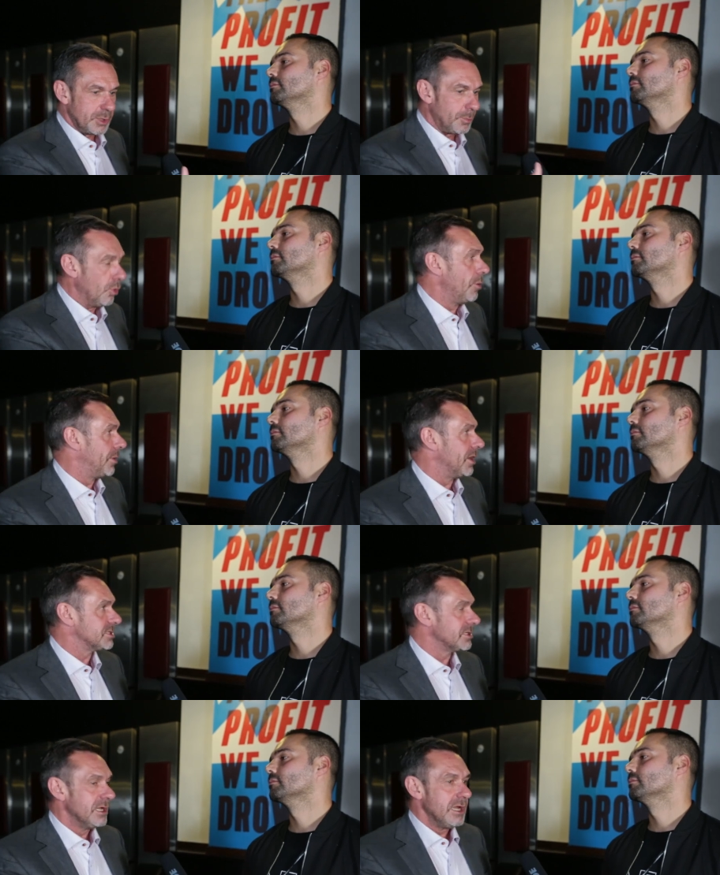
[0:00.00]
Speaker 1: as the poor
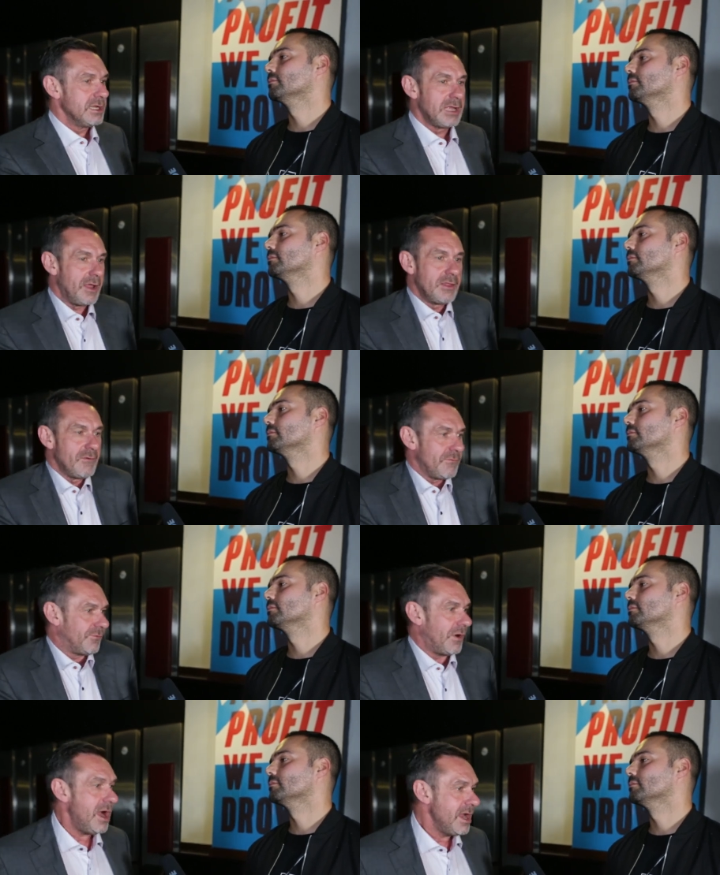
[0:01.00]
person, uh,
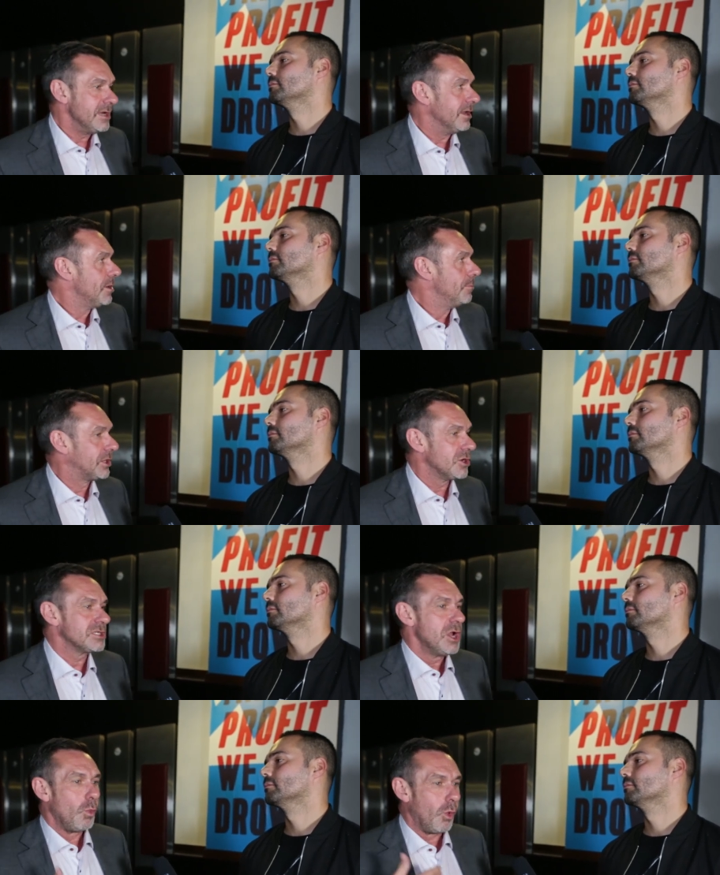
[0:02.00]
fine. Because
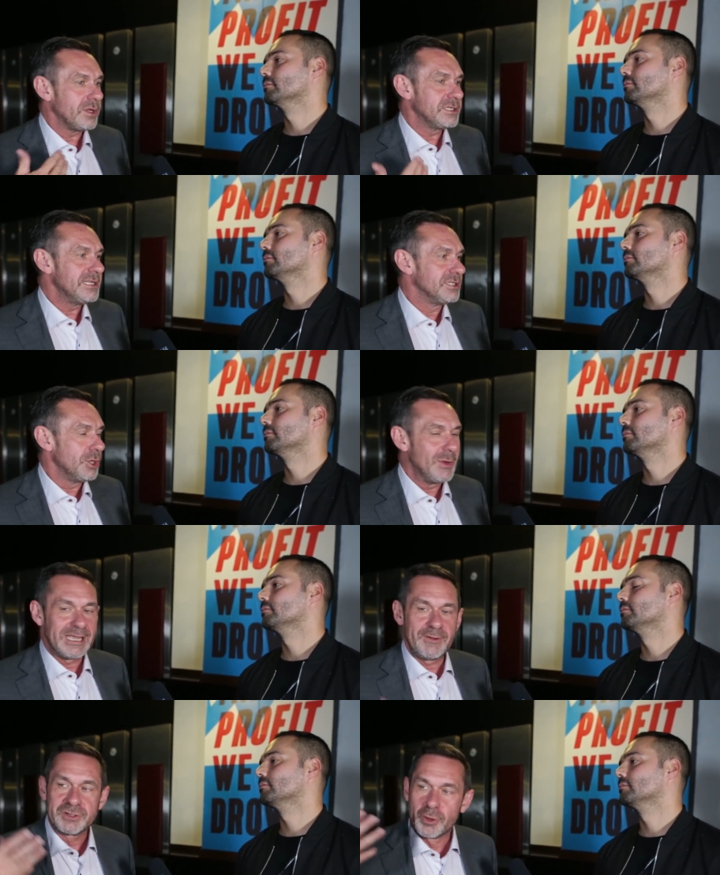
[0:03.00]
what does it do? It
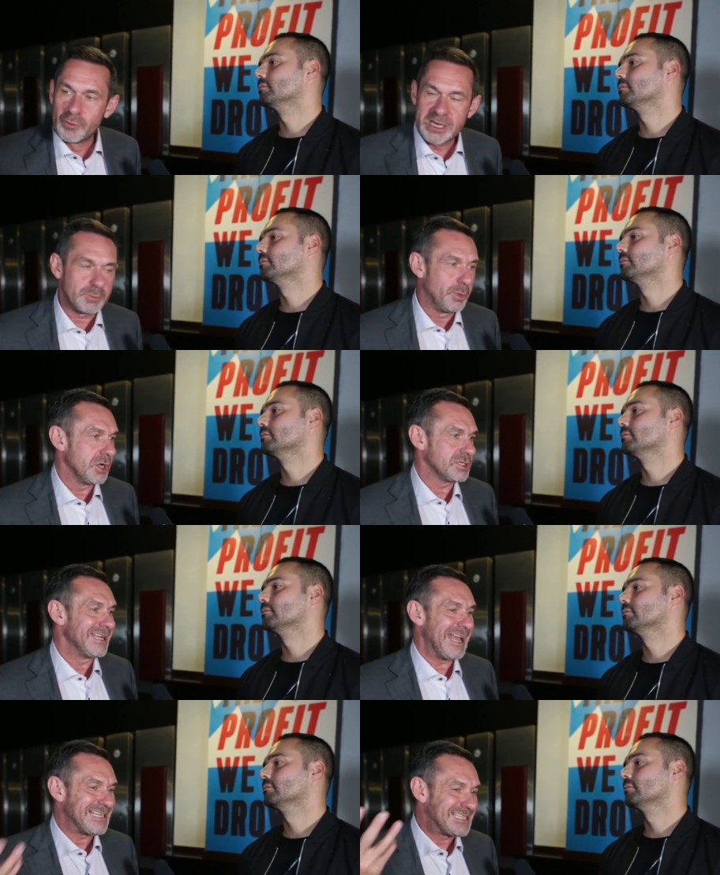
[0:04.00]
gives the rich person
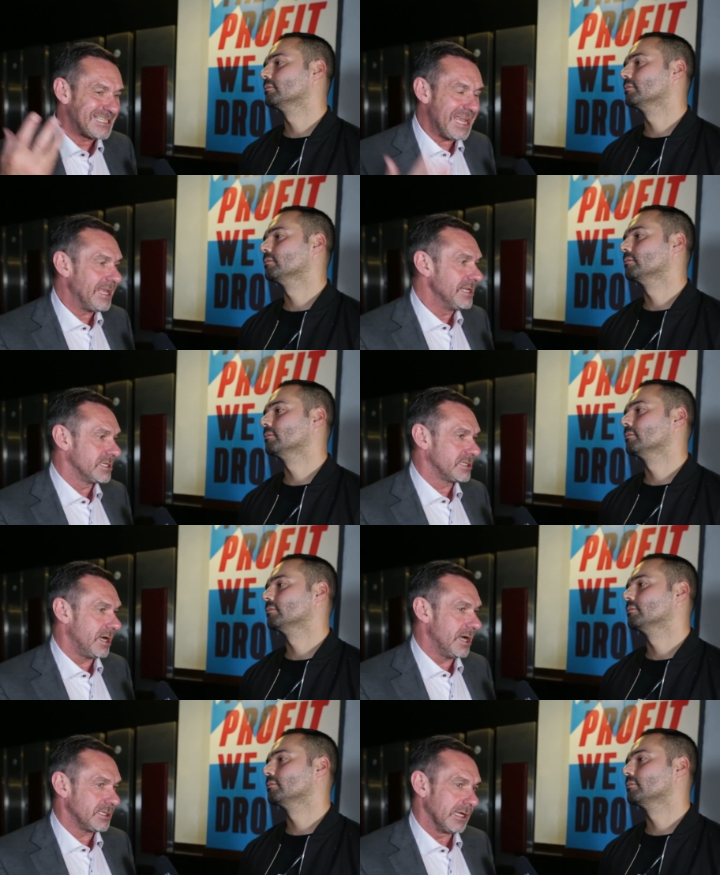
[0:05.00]
a stake in
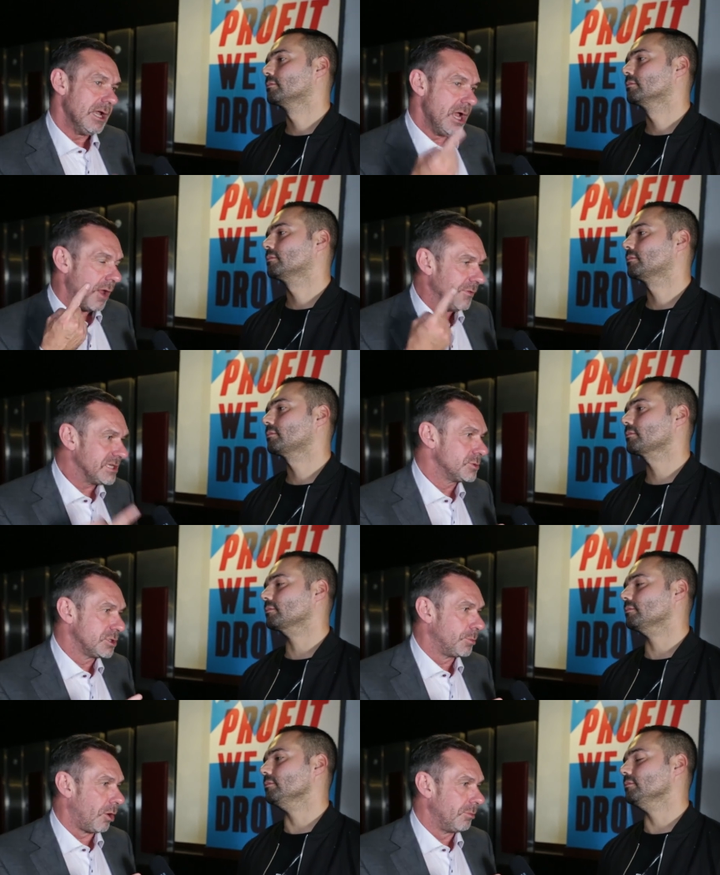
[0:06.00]
society. And this was
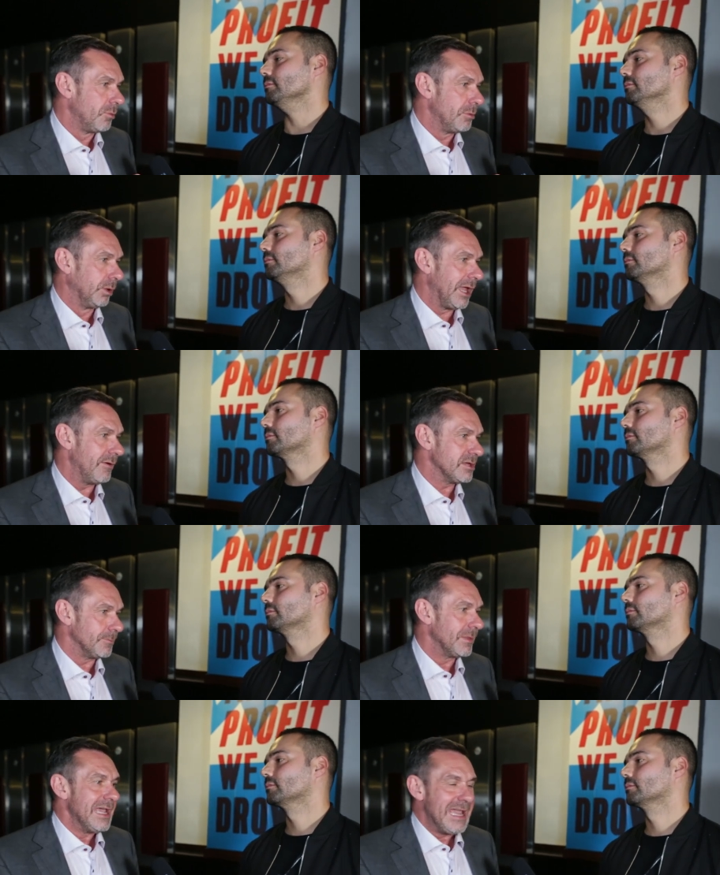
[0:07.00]
the problem with
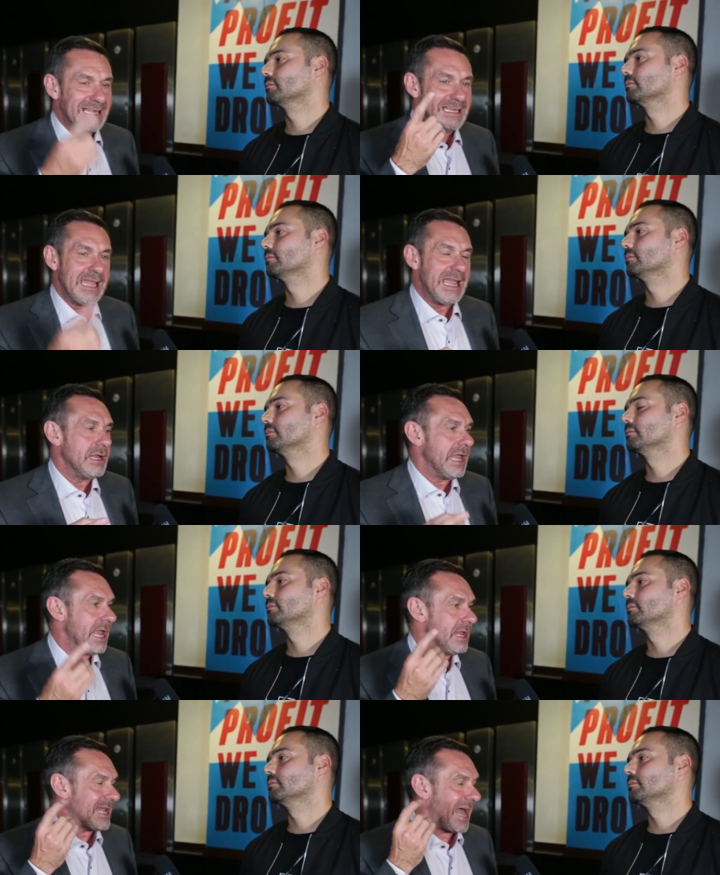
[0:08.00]
Blairism. It, it, it